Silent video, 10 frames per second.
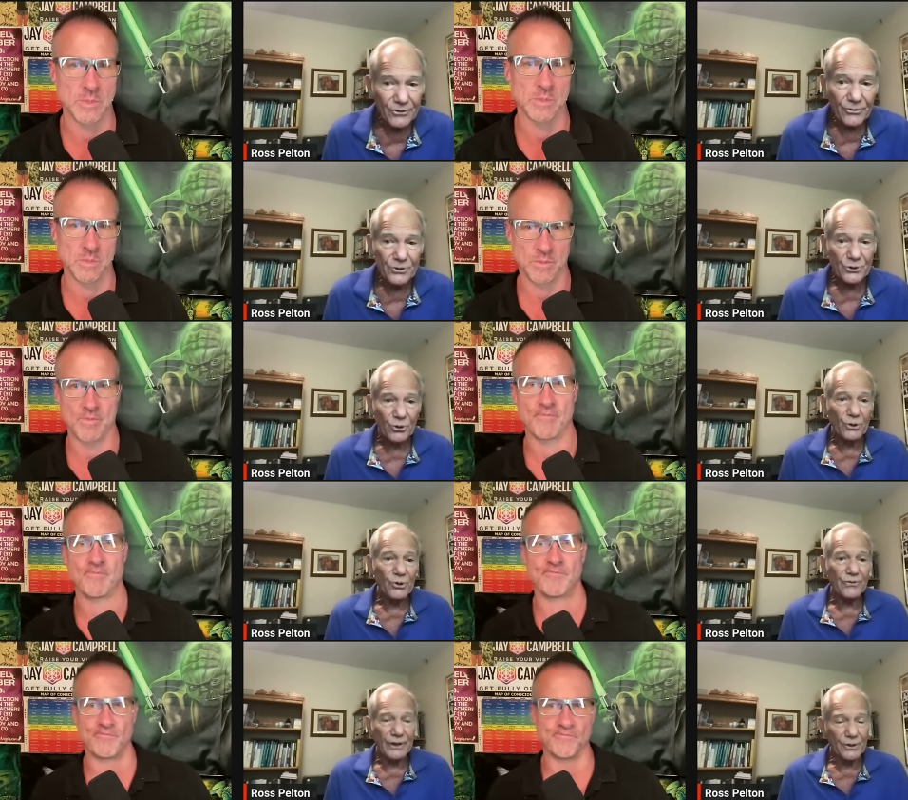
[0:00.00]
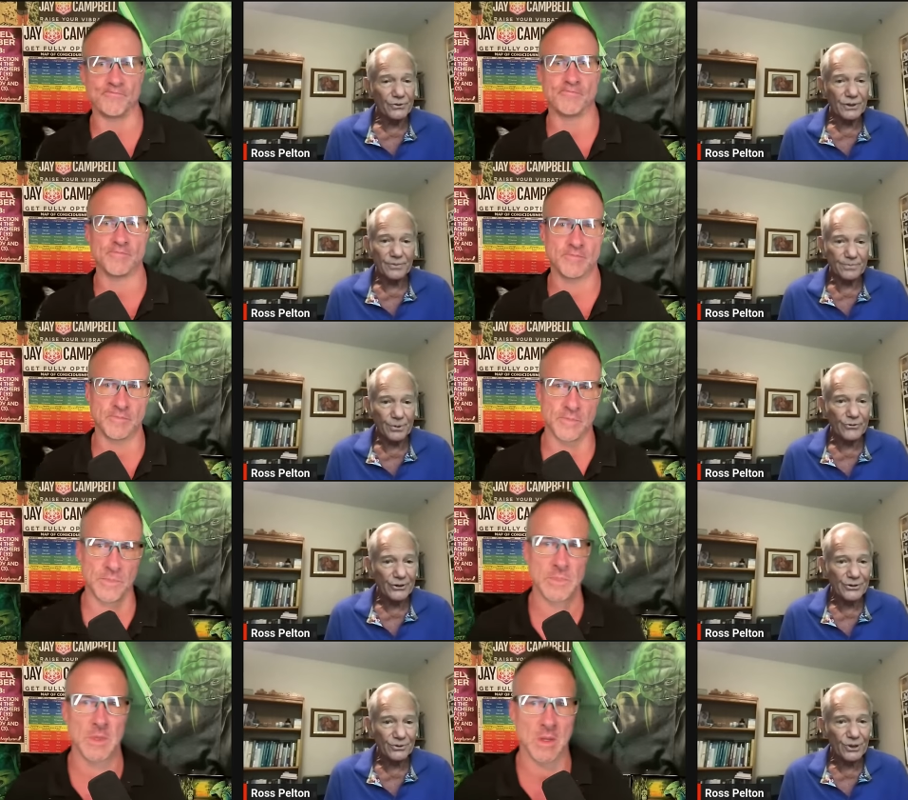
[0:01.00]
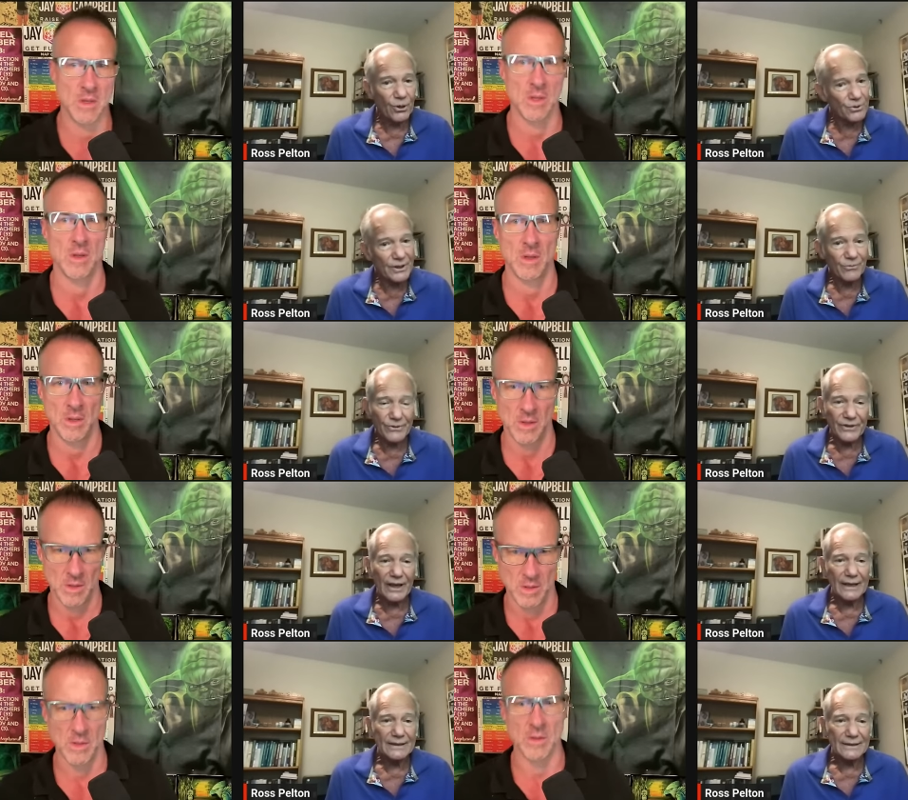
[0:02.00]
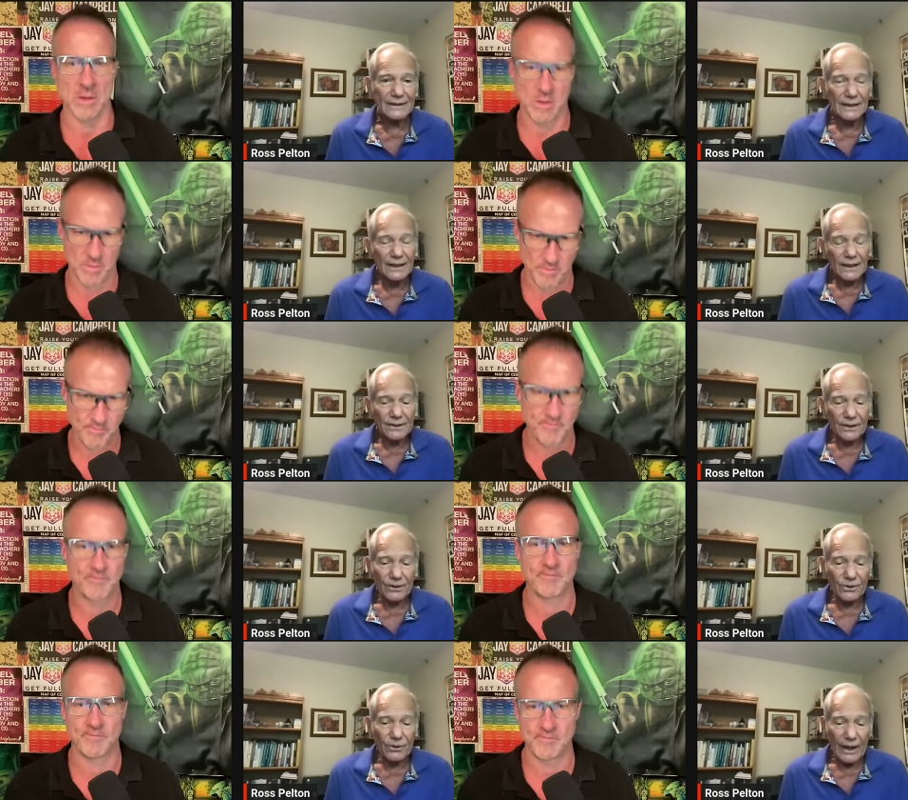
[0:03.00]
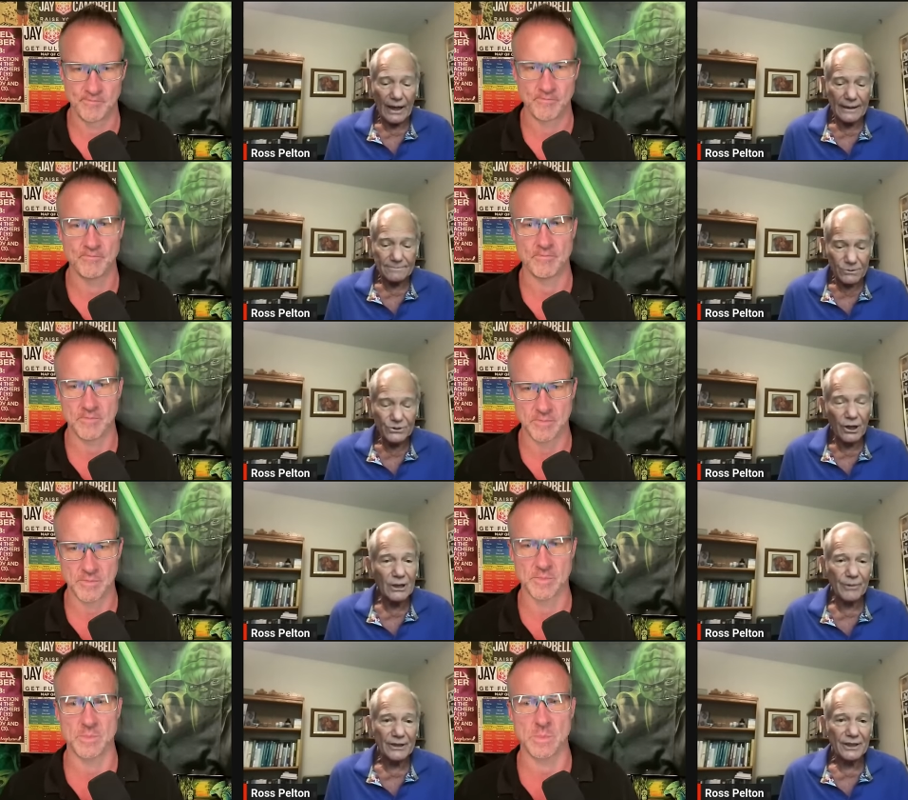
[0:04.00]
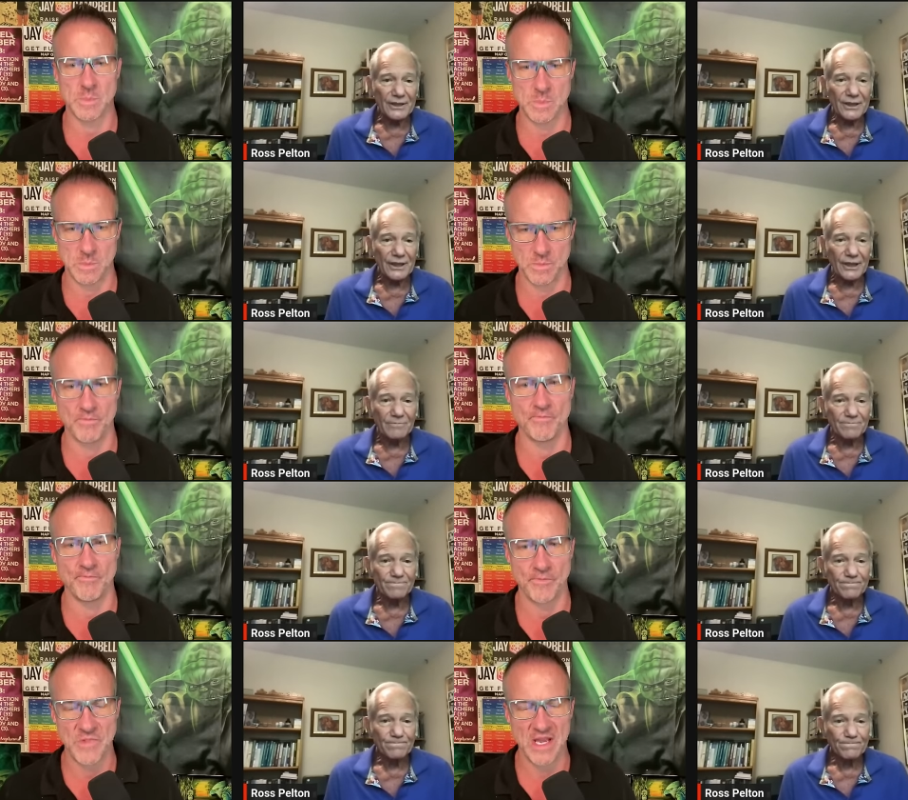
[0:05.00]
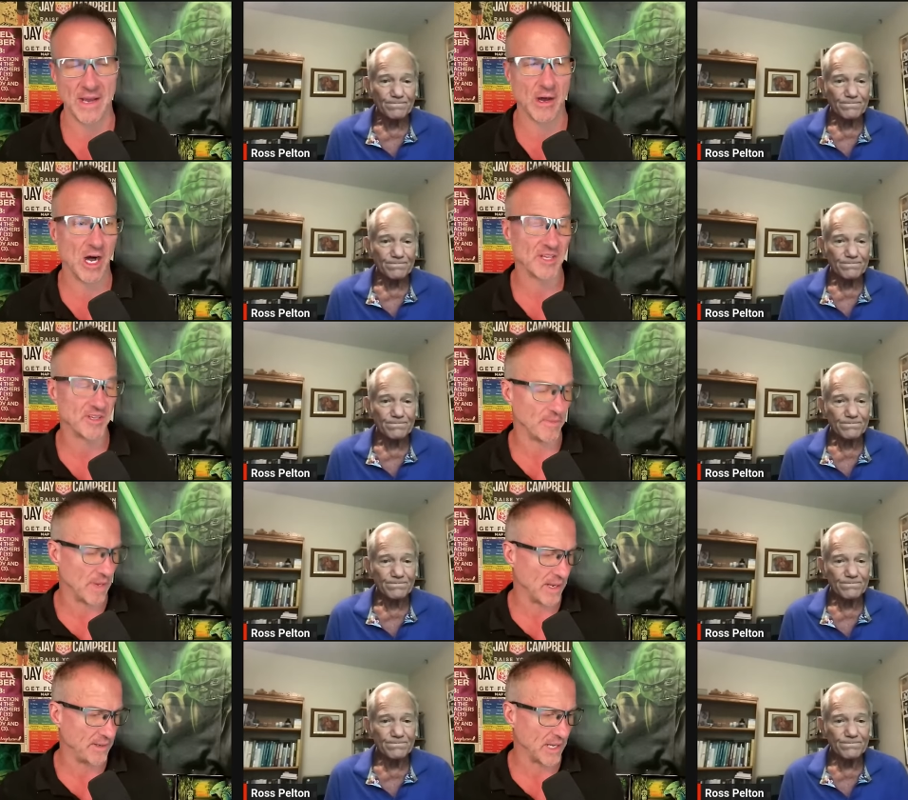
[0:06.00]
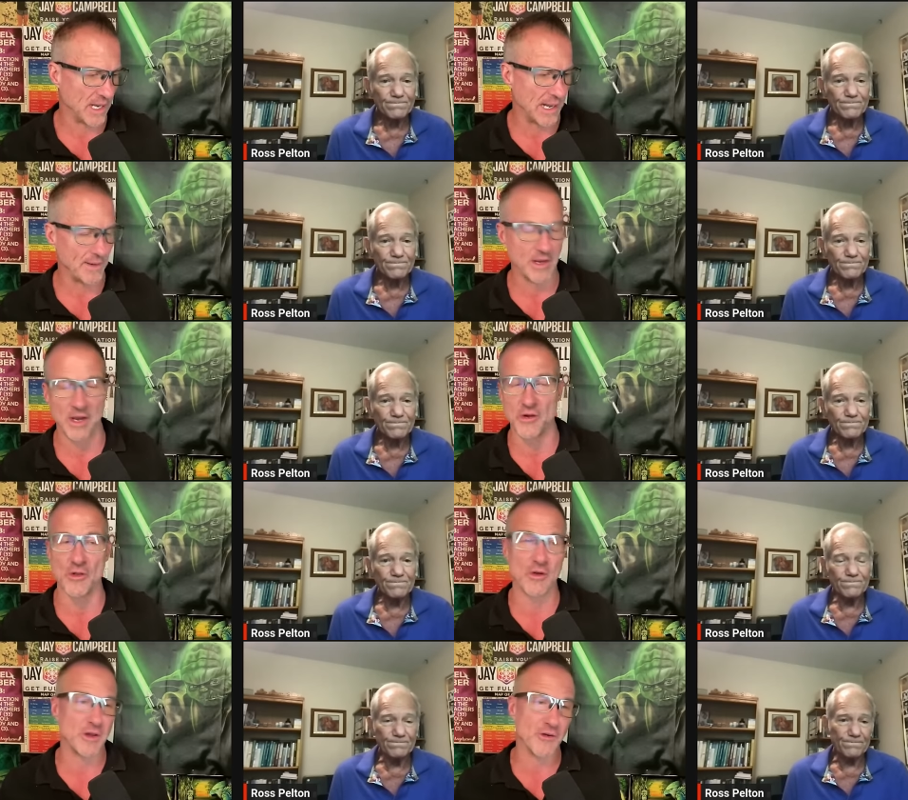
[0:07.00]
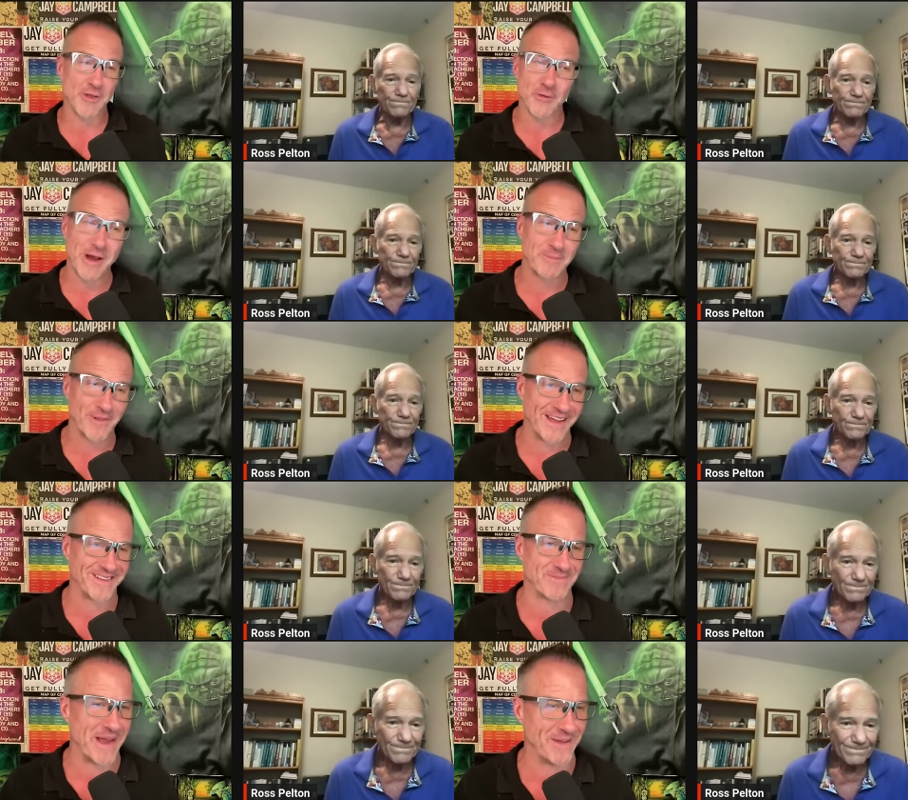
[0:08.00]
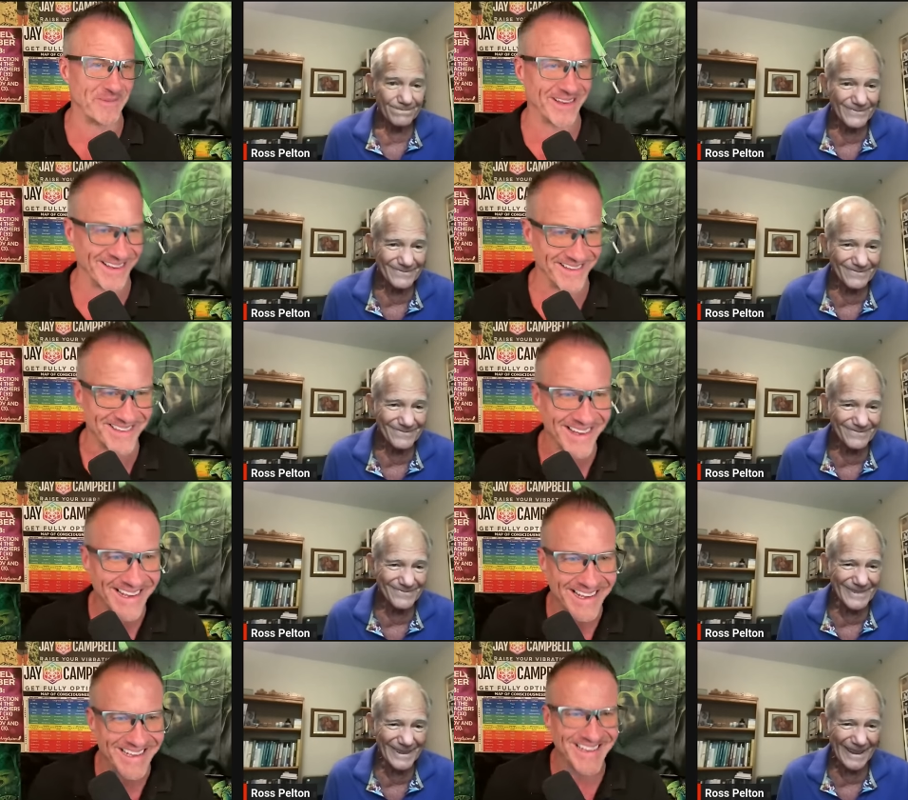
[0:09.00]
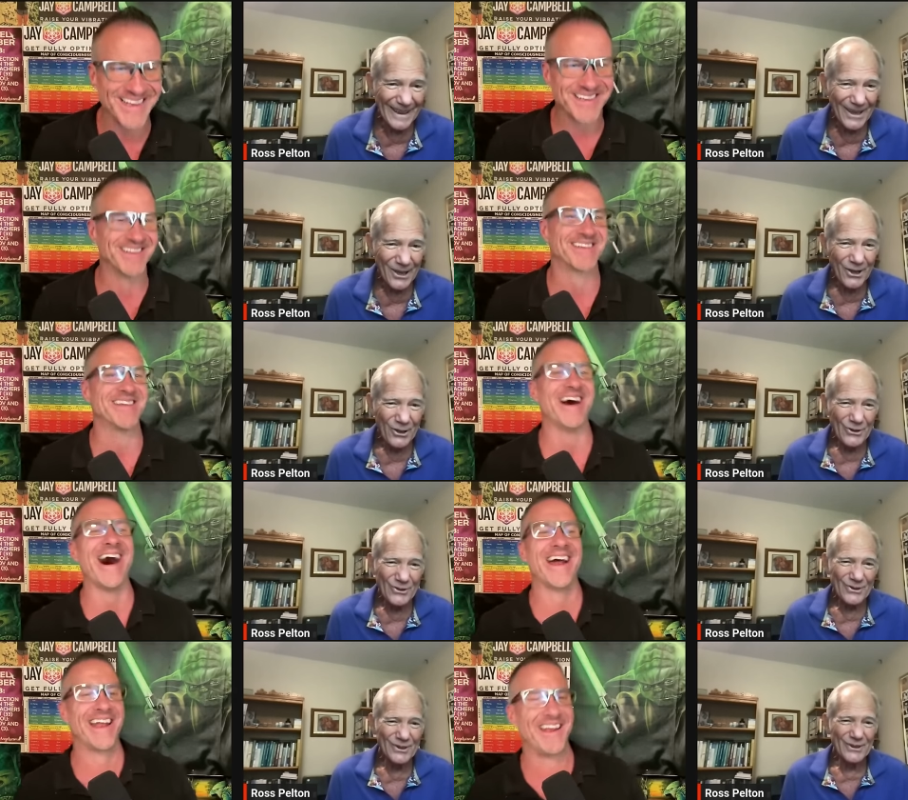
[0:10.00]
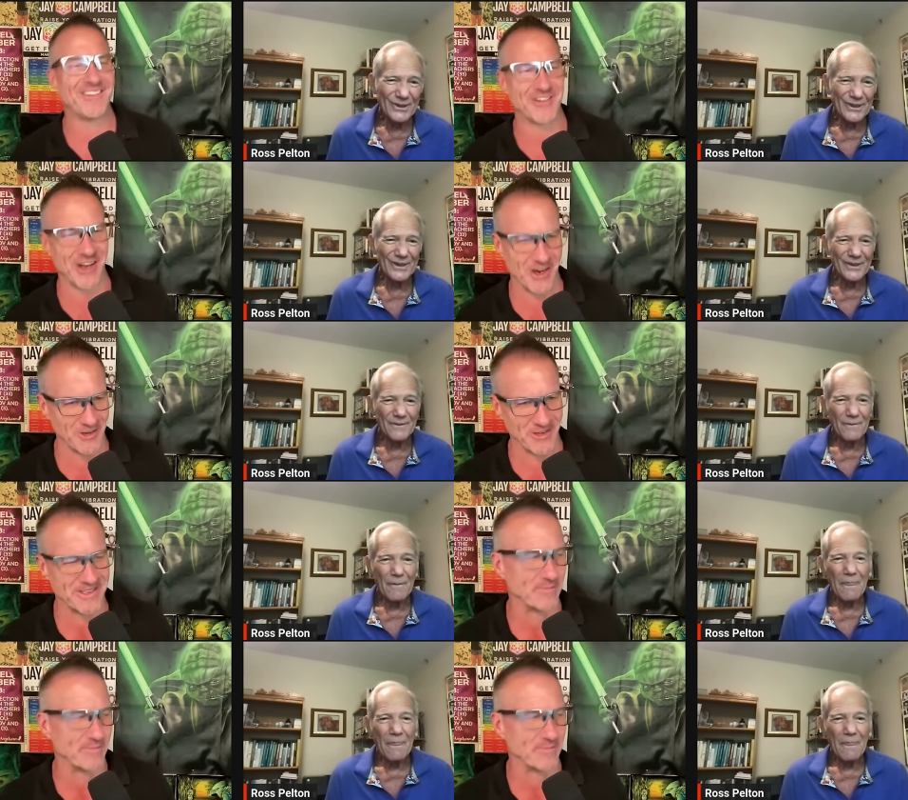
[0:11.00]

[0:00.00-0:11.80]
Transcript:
Speaker 1: on their first order if they use a professional code that we've got. And so uh, we'll talk about that today.
Speaker 2: Yeah, awesome, and uh, yeah, you're the, you're in the right place, man, because this is not a show that